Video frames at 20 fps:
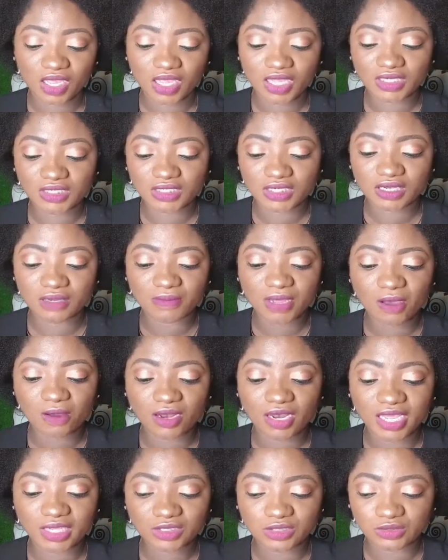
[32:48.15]
And
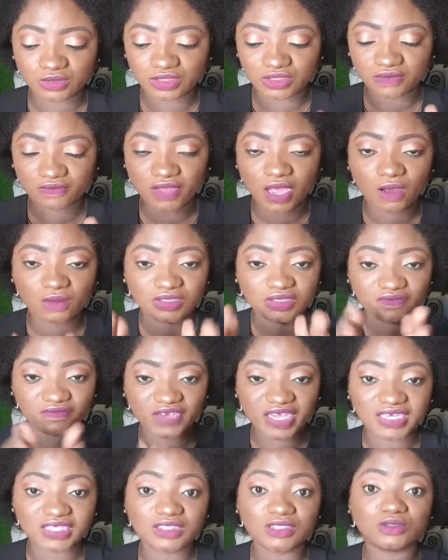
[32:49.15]
I'll
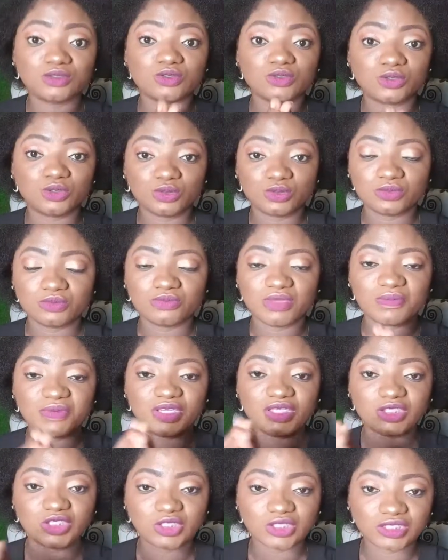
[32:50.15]
divide it into two,
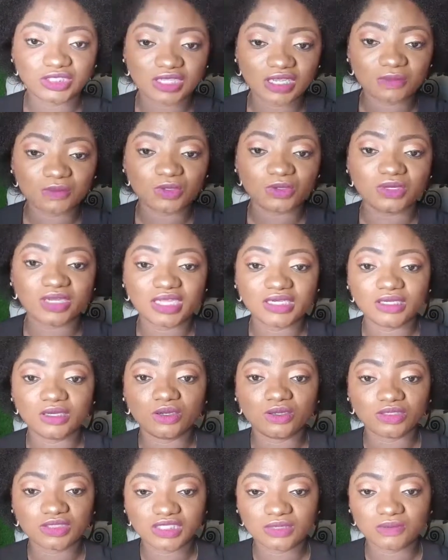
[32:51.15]
maybe the short-term goal and
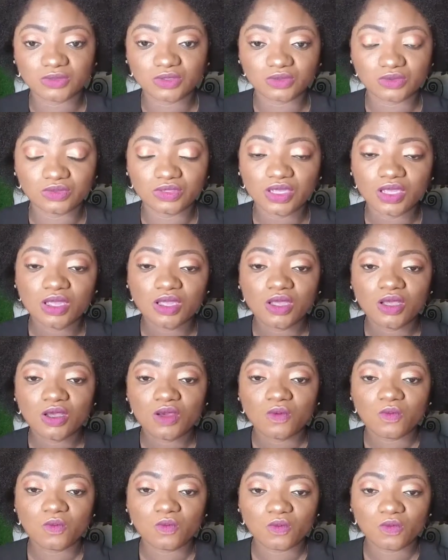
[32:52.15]
the long-term goal.
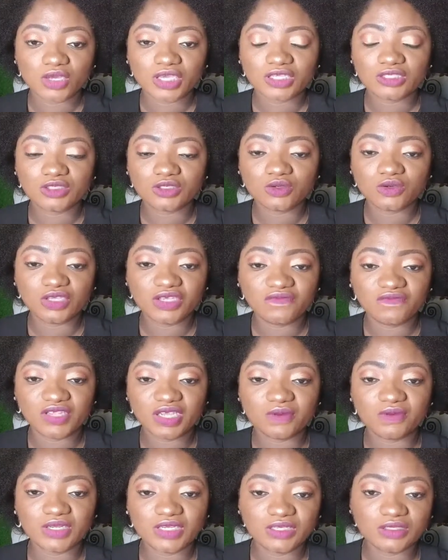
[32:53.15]
Okay, so if
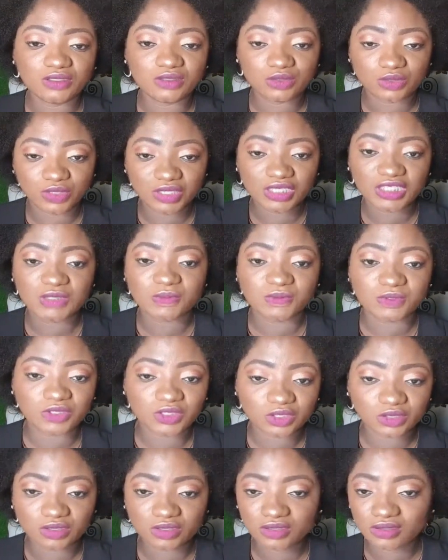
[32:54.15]
they're really doing
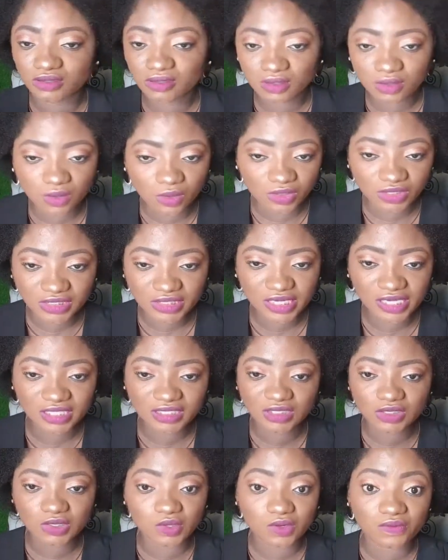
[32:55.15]
inspiration
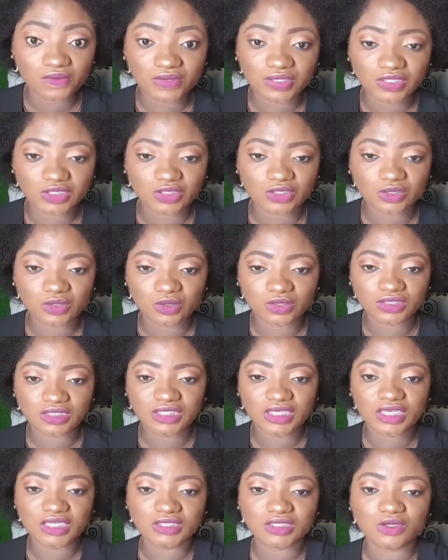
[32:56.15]
content or religion
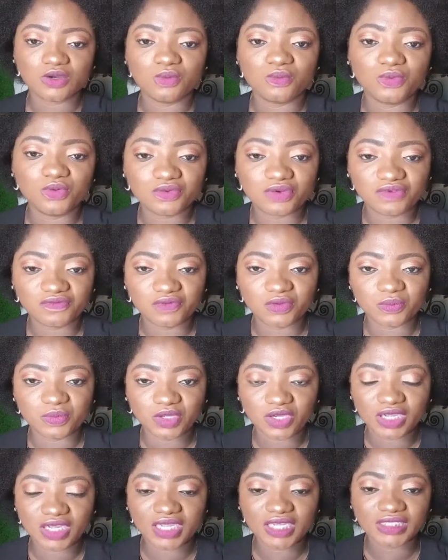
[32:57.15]
content or book review
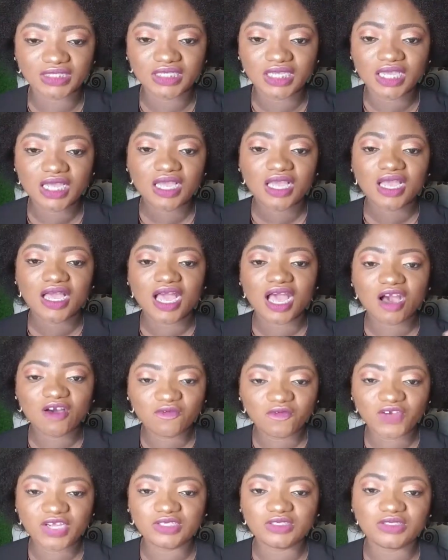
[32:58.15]
bloggers,
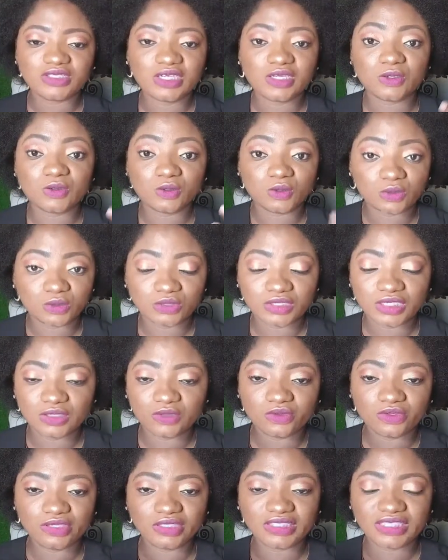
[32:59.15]
how far did they go
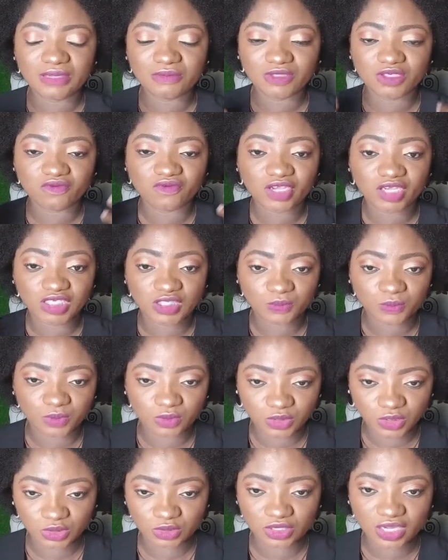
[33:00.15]
in terms of
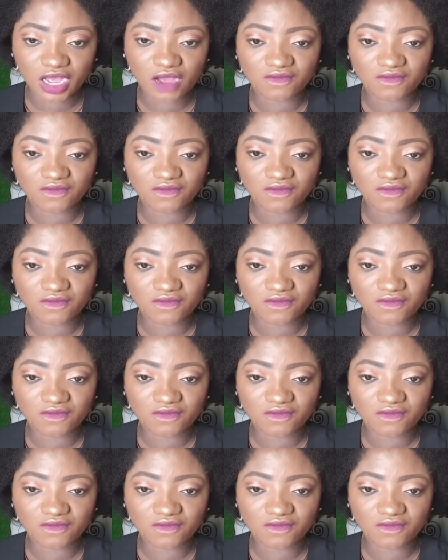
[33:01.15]
exposure?